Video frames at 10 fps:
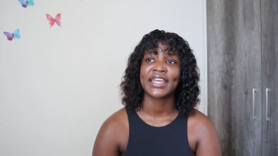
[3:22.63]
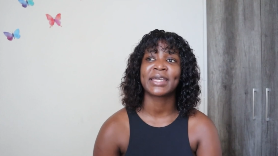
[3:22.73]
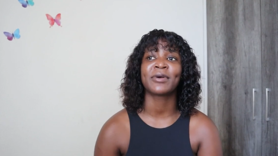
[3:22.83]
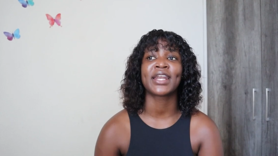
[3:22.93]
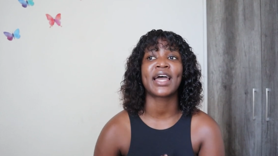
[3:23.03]

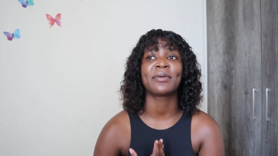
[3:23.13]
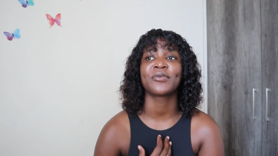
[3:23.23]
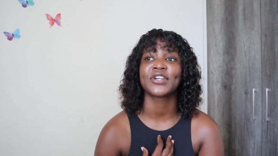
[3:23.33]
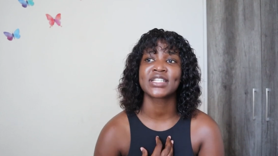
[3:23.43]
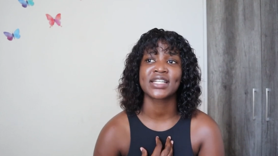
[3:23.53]
Yamana, I
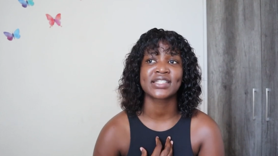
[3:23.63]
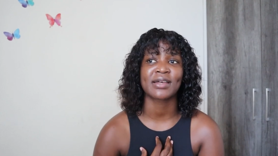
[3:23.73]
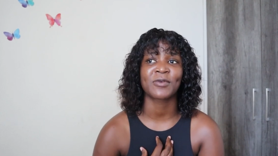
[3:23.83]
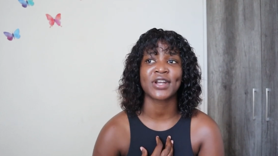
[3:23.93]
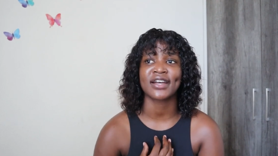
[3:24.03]
appreciate
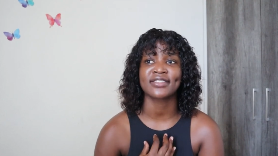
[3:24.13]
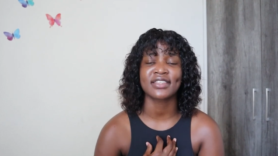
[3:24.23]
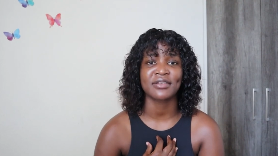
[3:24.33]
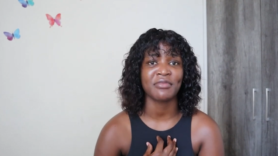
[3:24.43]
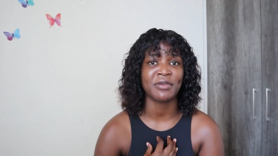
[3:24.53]
someone
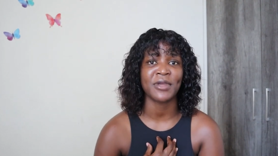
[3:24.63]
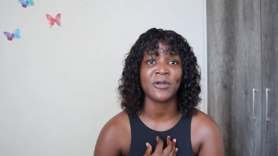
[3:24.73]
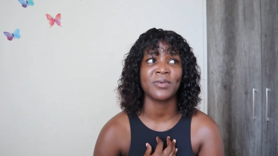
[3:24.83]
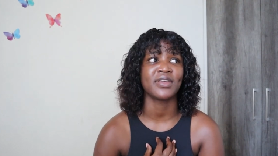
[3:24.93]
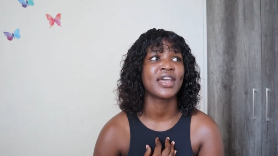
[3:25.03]
asking me,
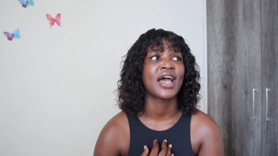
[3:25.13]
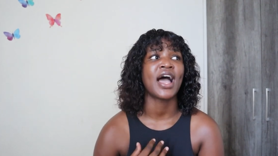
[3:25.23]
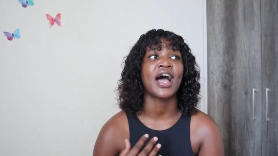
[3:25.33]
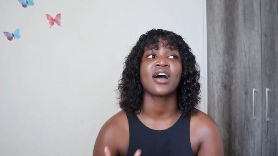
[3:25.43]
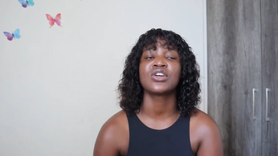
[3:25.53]
maybe,
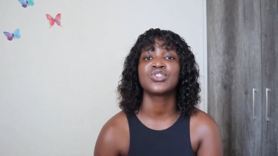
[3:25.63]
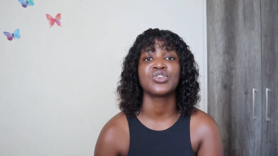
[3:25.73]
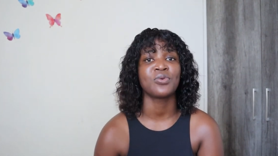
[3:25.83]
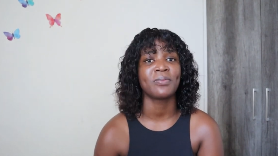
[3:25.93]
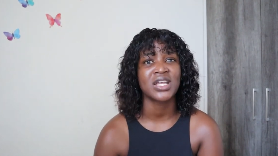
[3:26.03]
how do
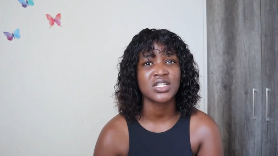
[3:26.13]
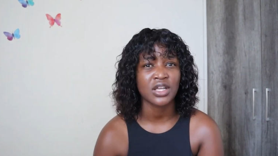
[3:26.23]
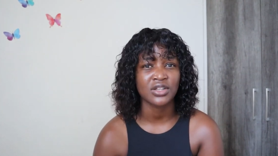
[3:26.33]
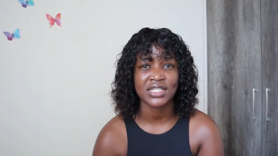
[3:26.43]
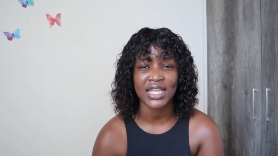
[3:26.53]
you measure
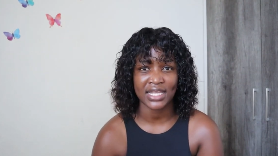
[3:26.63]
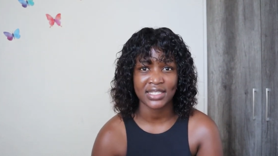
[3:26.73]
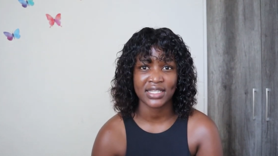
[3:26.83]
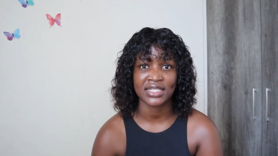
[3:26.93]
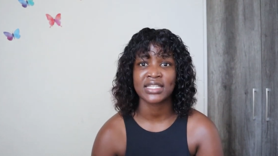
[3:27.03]
your
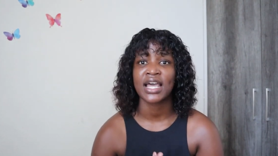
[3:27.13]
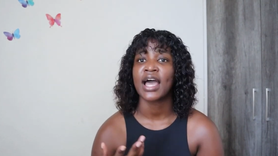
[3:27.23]
sizes?